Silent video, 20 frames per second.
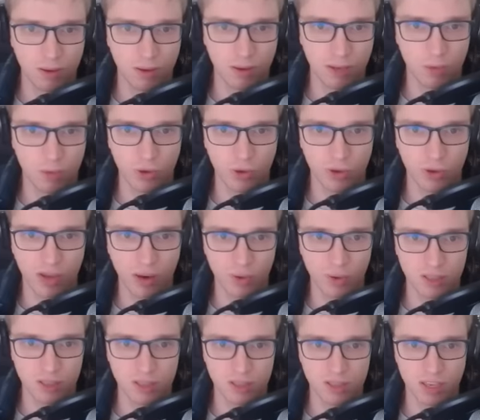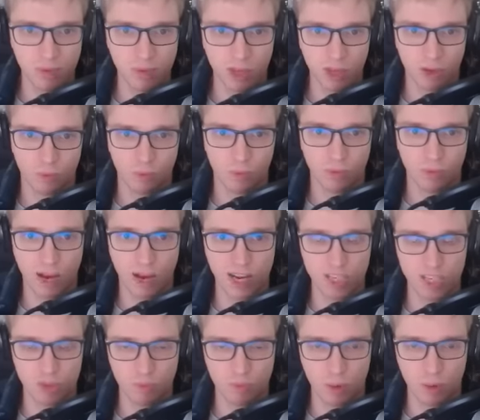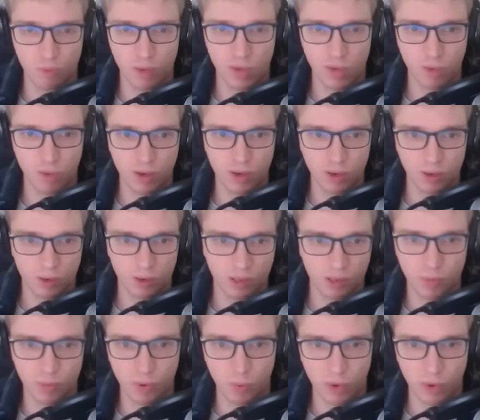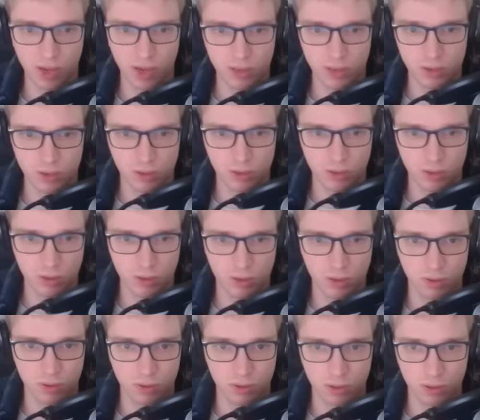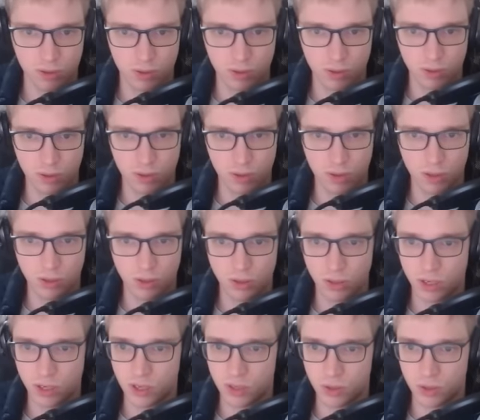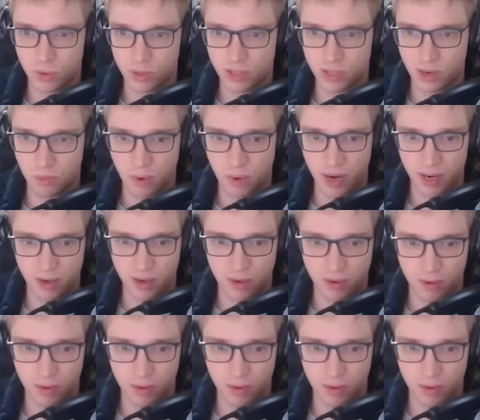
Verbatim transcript: All right, we'll go Gara this time. You're going to Hydro Pump mid-ground. That would be wise. You didn't do it that way.